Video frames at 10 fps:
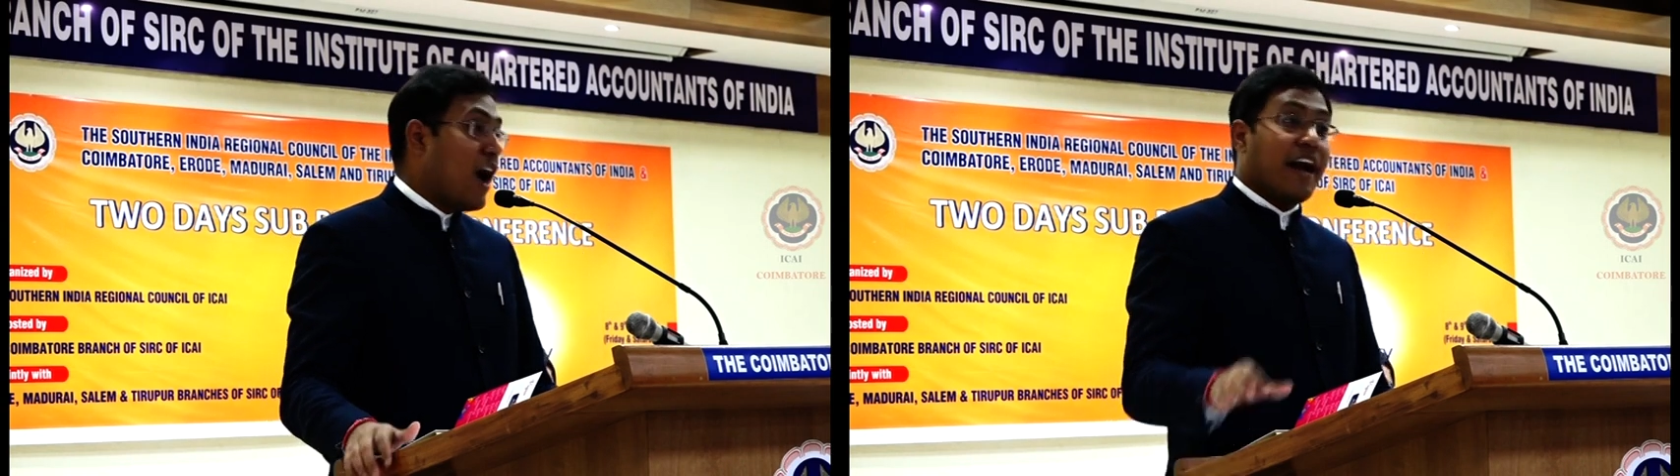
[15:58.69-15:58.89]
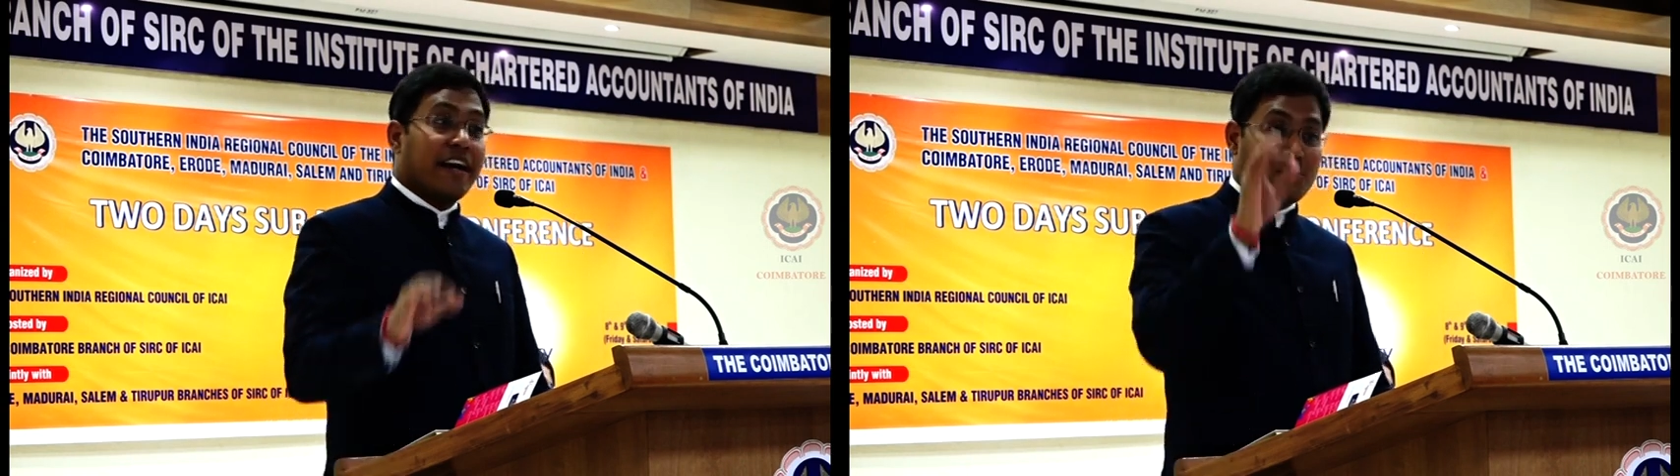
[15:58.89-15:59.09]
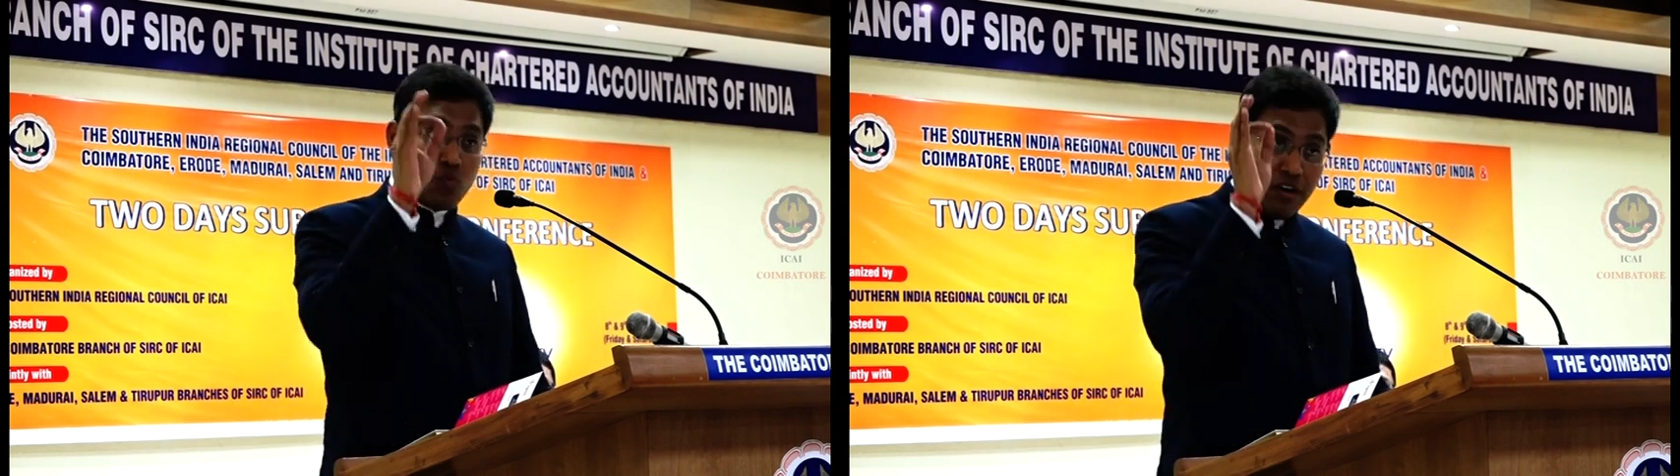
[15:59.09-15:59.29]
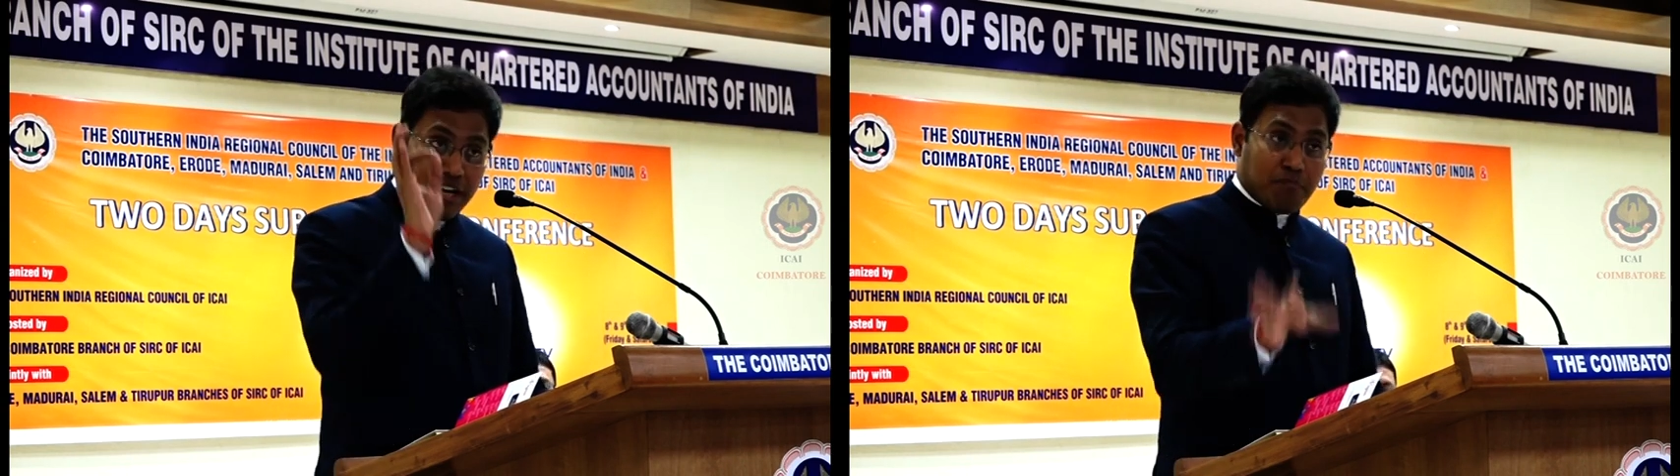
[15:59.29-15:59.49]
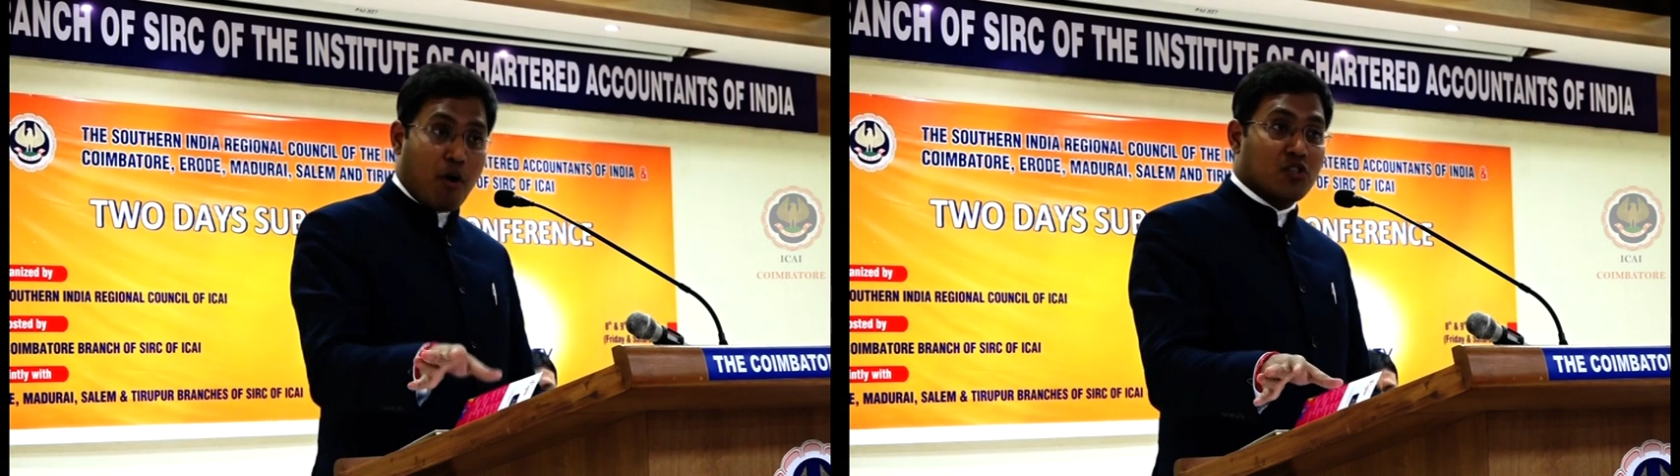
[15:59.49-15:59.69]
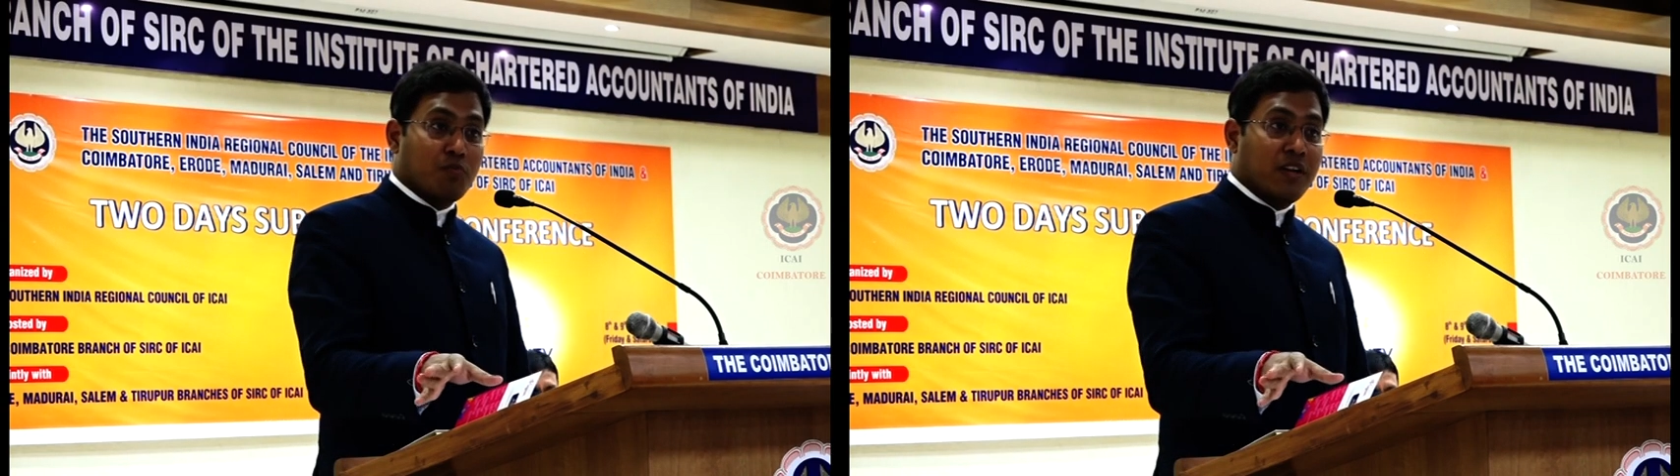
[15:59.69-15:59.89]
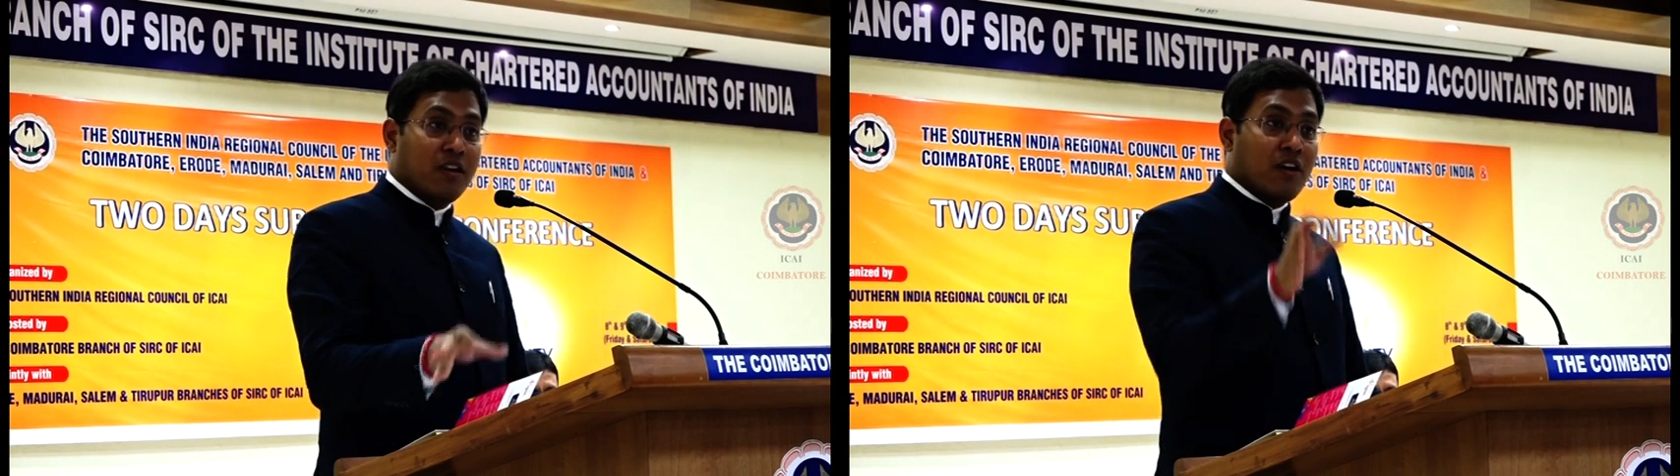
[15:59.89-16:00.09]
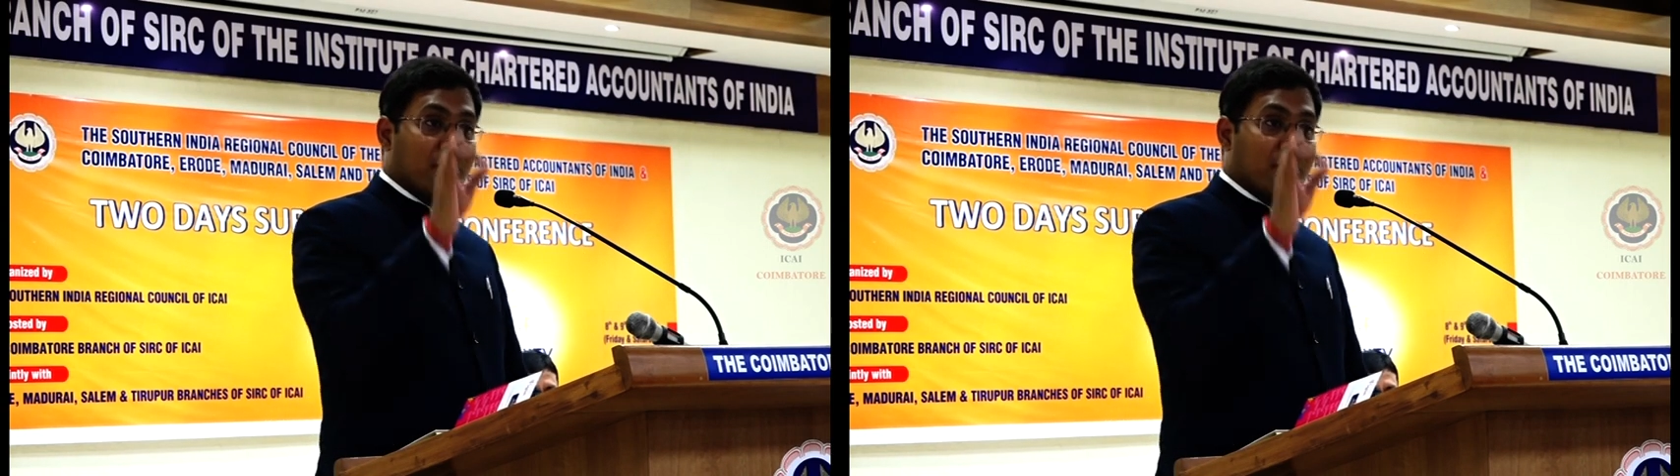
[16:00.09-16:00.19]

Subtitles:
and it is only possible